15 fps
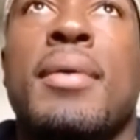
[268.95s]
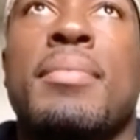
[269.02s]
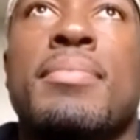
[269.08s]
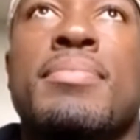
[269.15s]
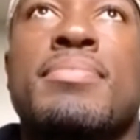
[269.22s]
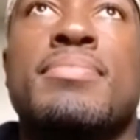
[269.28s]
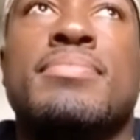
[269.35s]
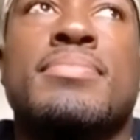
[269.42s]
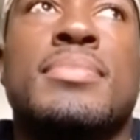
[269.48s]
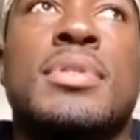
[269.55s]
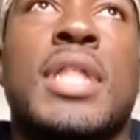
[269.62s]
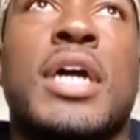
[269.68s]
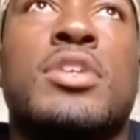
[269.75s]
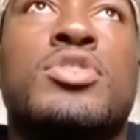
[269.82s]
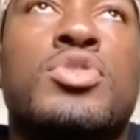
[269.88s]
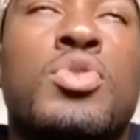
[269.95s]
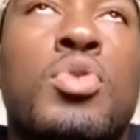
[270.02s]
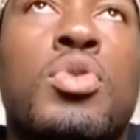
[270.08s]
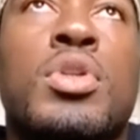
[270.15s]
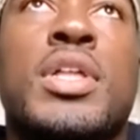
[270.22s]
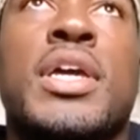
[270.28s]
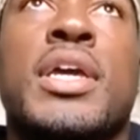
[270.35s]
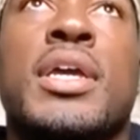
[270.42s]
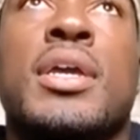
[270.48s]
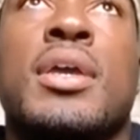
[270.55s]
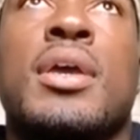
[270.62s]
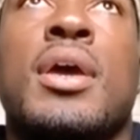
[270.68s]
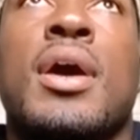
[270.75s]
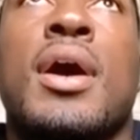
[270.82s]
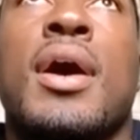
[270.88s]
um, like
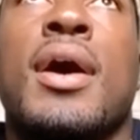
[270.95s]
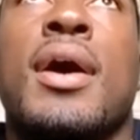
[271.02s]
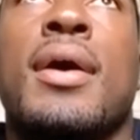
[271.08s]
schooling,